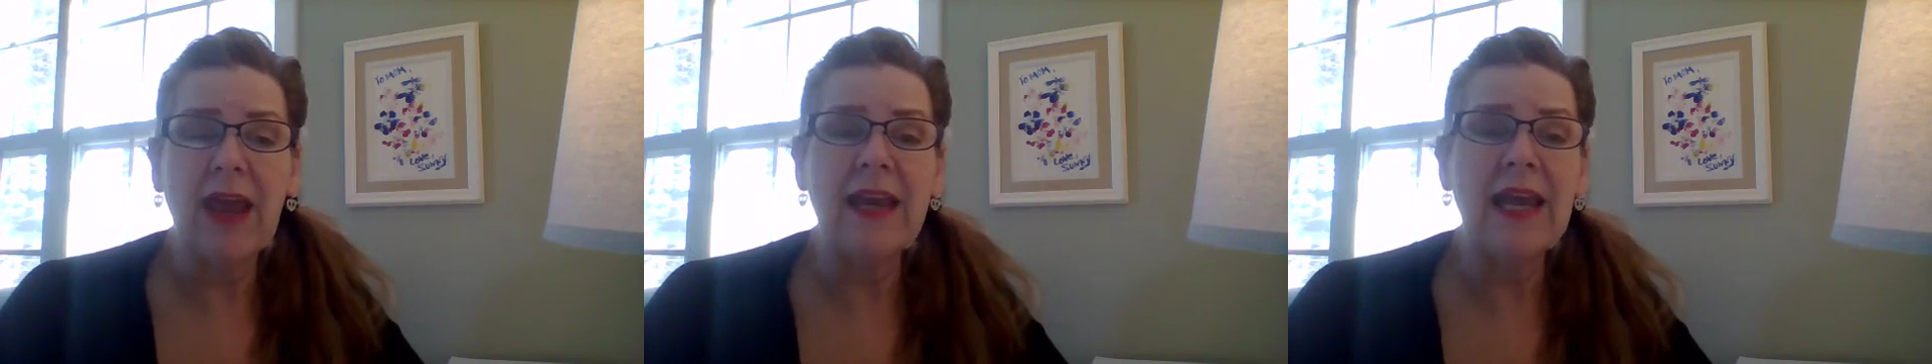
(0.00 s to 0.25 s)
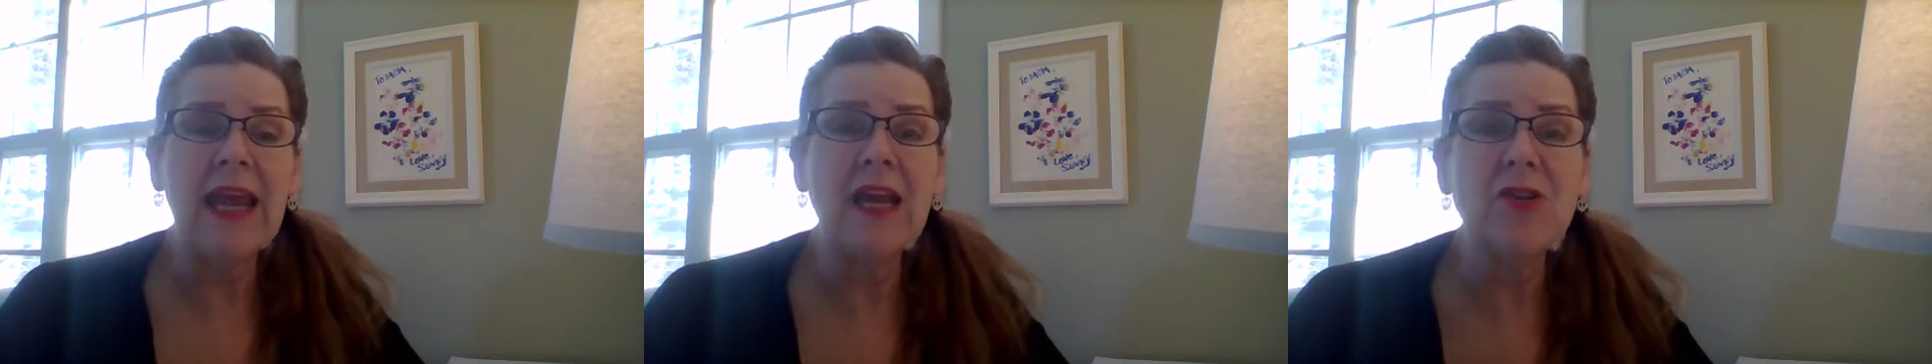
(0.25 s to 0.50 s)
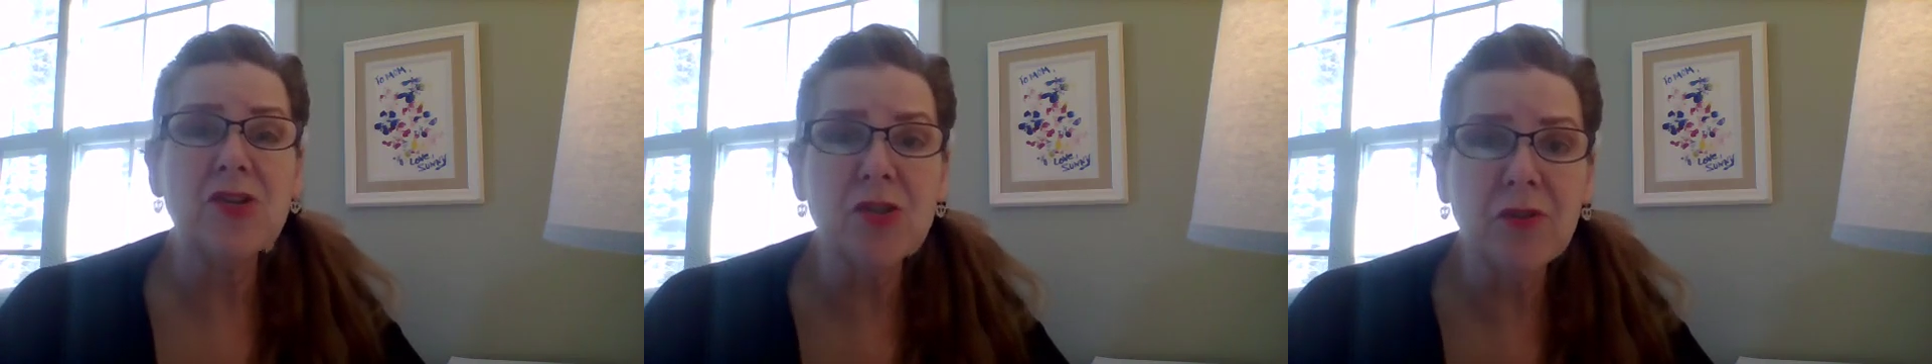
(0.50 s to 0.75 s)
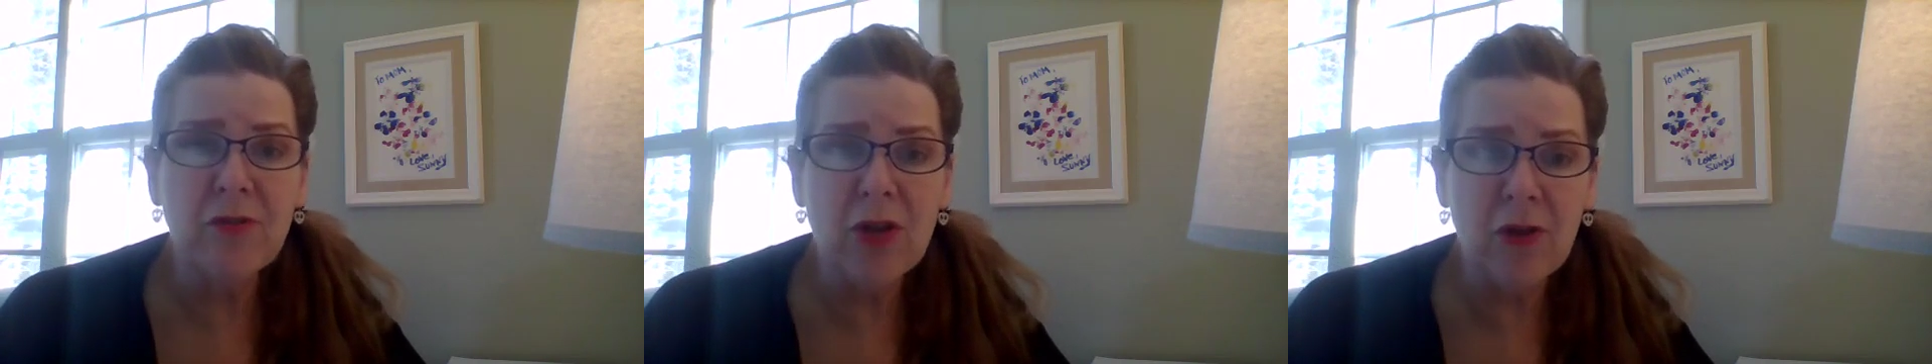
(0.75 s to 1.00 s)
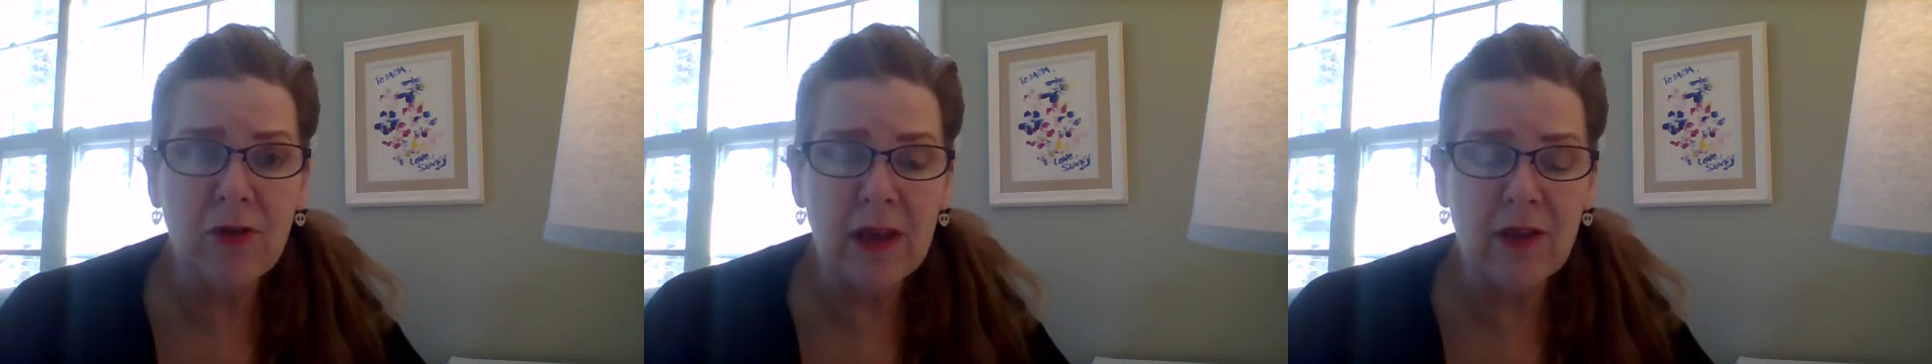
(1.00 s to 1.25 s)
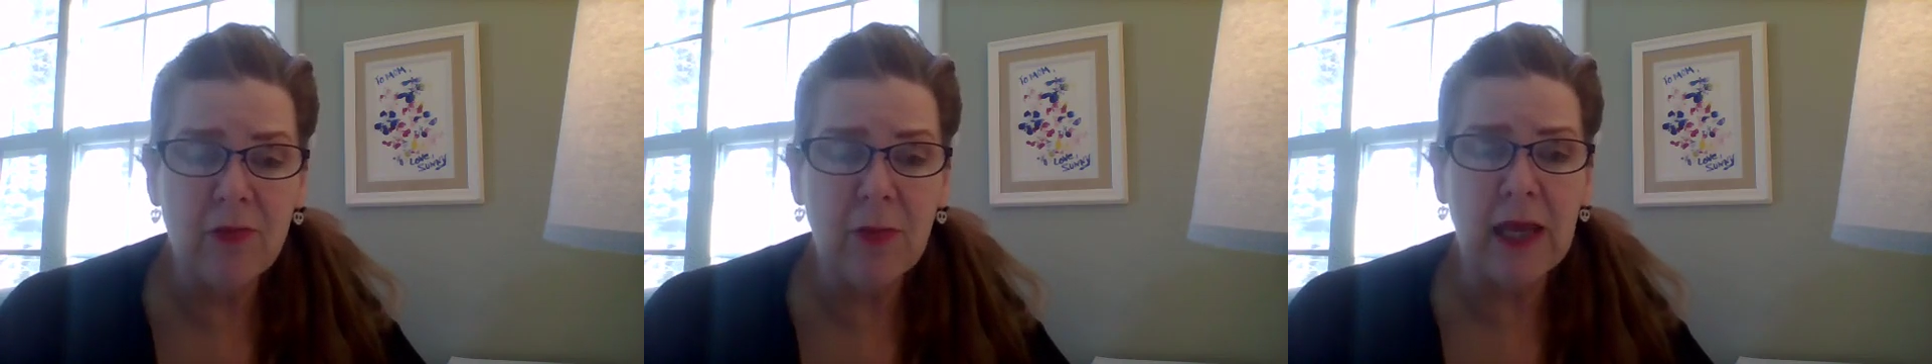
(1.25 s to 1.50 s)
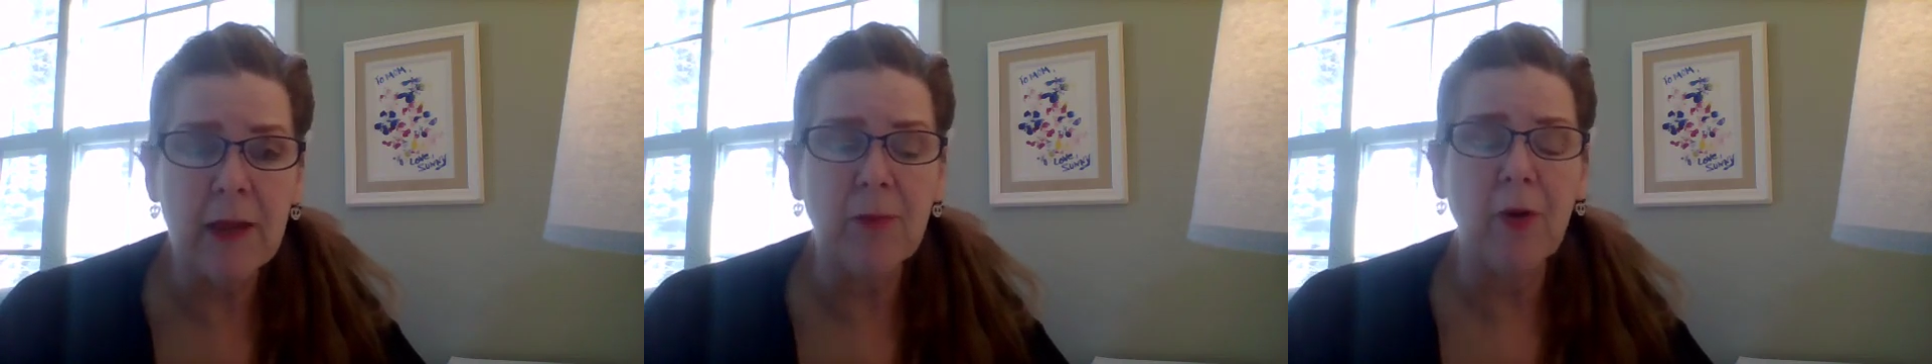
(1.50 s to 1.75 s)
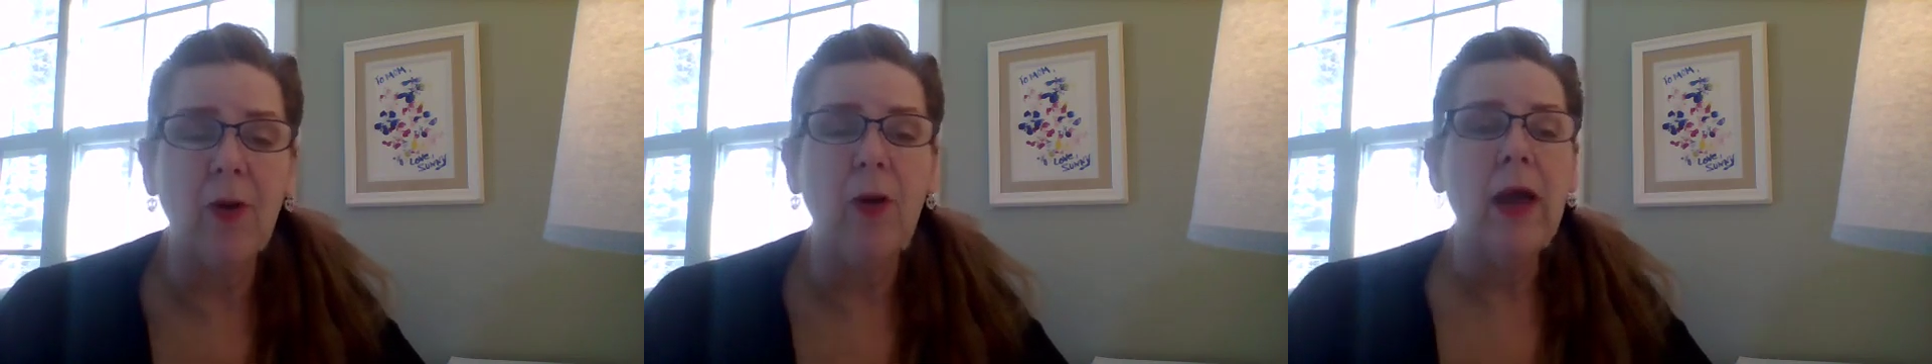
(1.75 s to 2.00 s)
and interview these
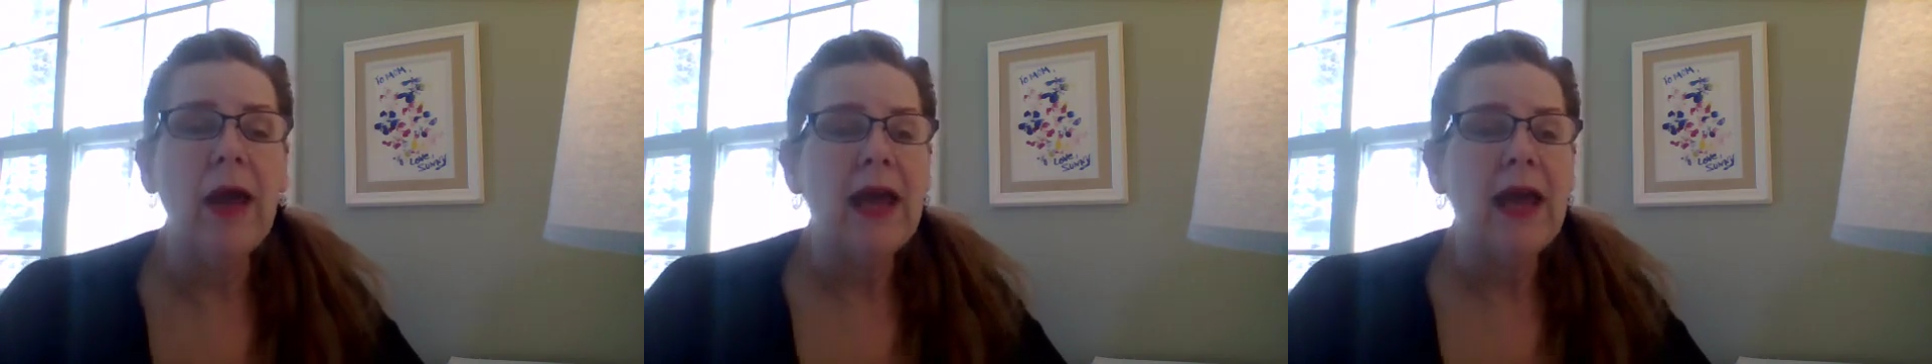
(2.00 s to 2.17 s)
people.